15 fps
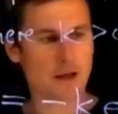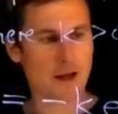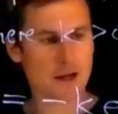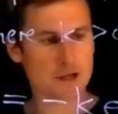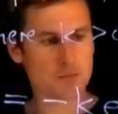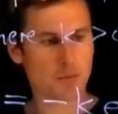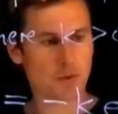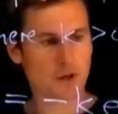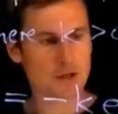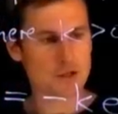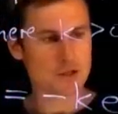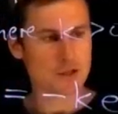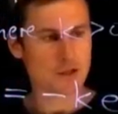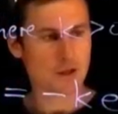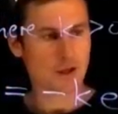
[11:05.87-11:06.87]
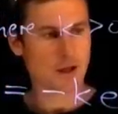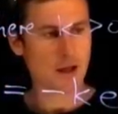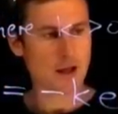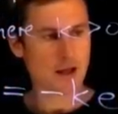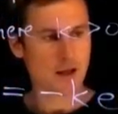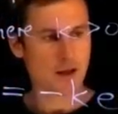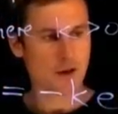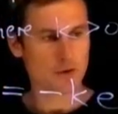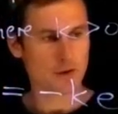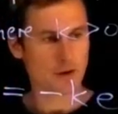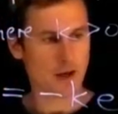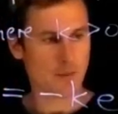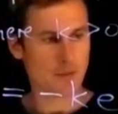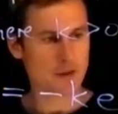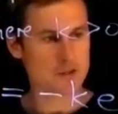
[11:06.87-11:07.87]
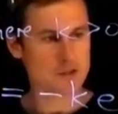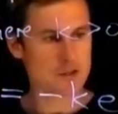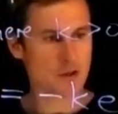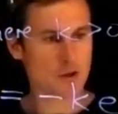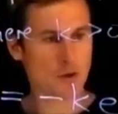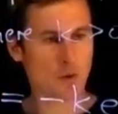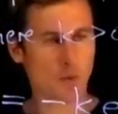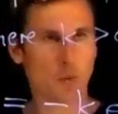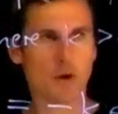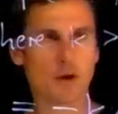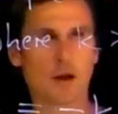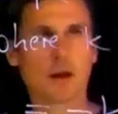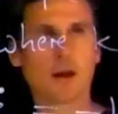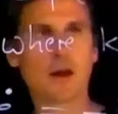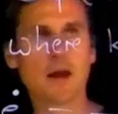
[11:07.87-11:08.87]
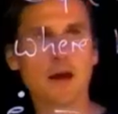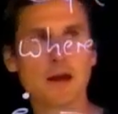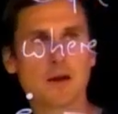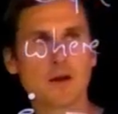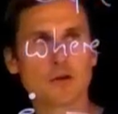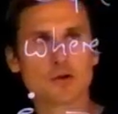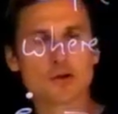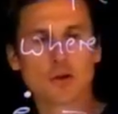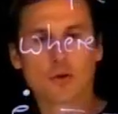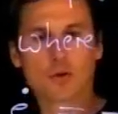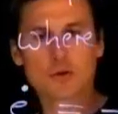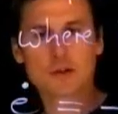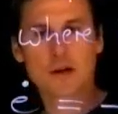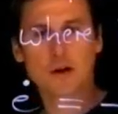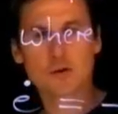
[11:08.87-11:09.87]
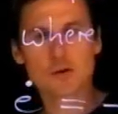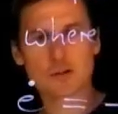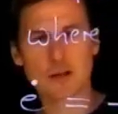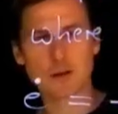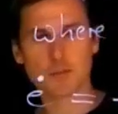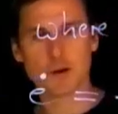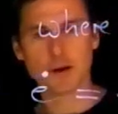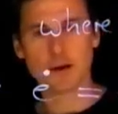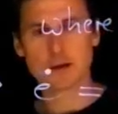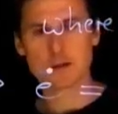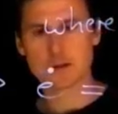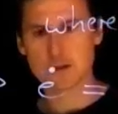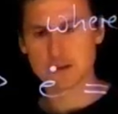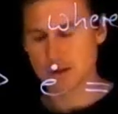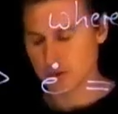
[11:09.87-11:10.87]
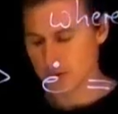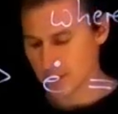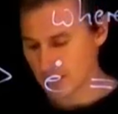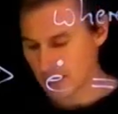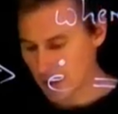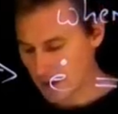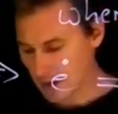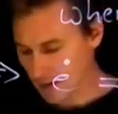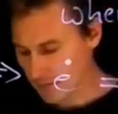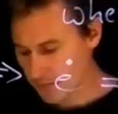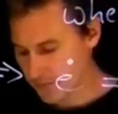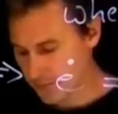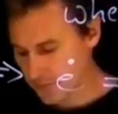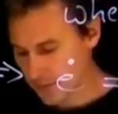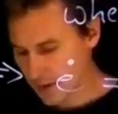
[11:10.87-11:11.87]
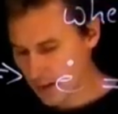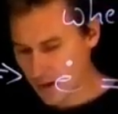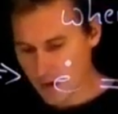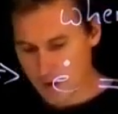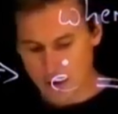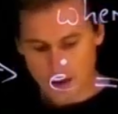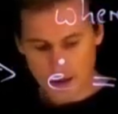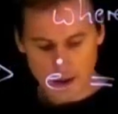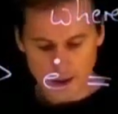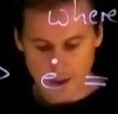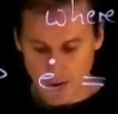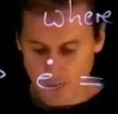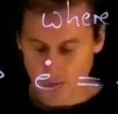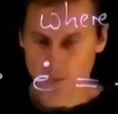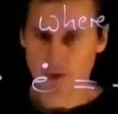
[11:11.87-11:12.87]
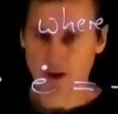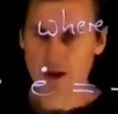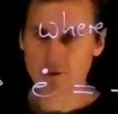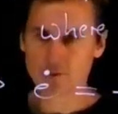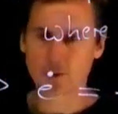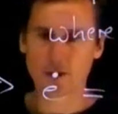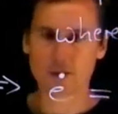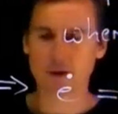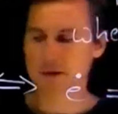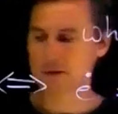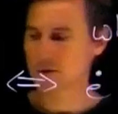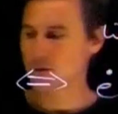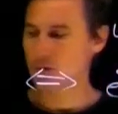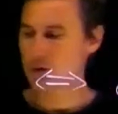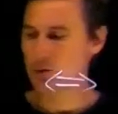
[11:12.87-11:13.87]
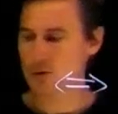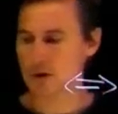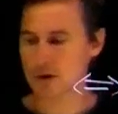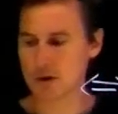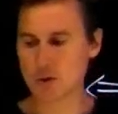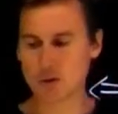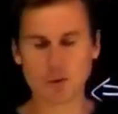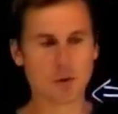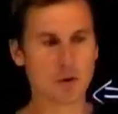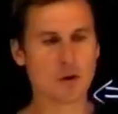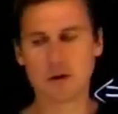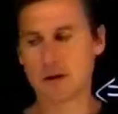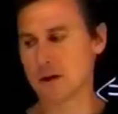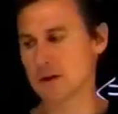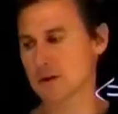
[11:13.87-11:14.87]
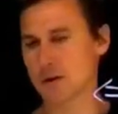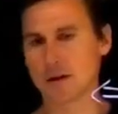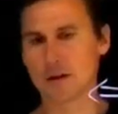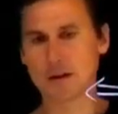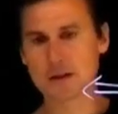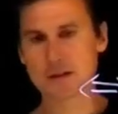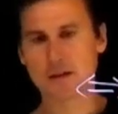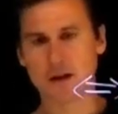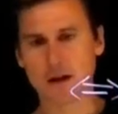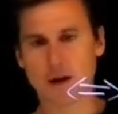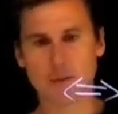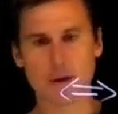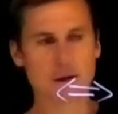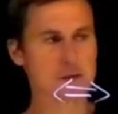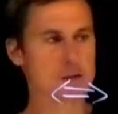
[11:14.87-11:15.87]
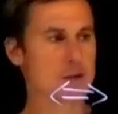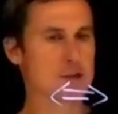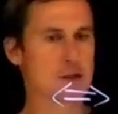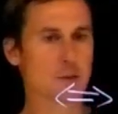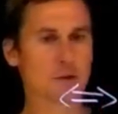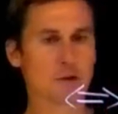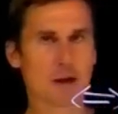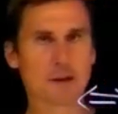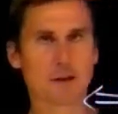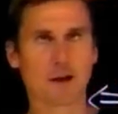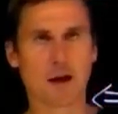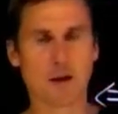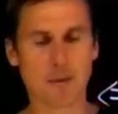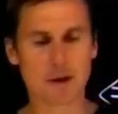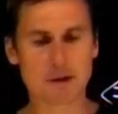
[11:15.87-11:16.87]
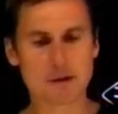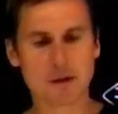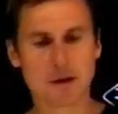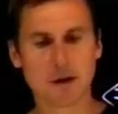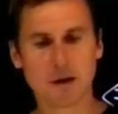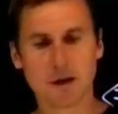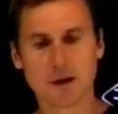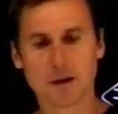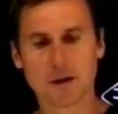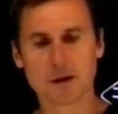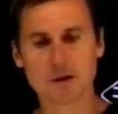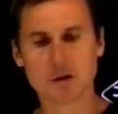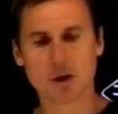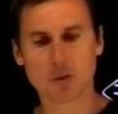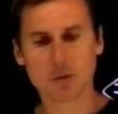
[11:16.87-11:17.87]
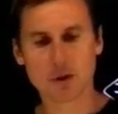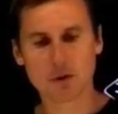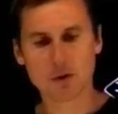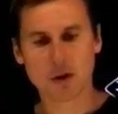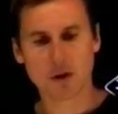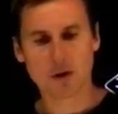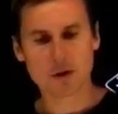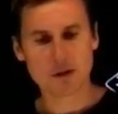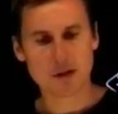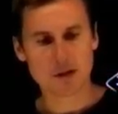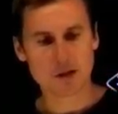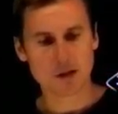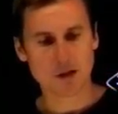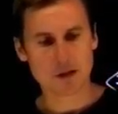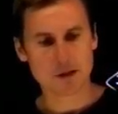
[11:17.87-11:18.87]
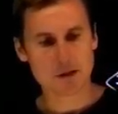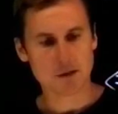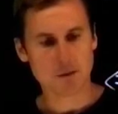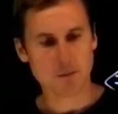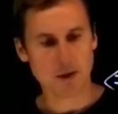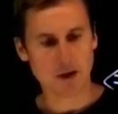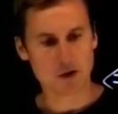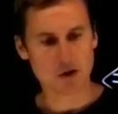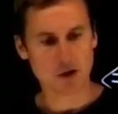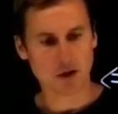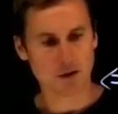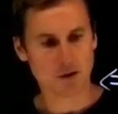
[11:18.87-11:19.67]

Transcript: exponentially decaying aerodynamics, where the k controls how steeply is this aero decaying. And now what we're left with is to choose a u so that this dynamics is equal to that dynamics. That is all we do now, essentially, is matching.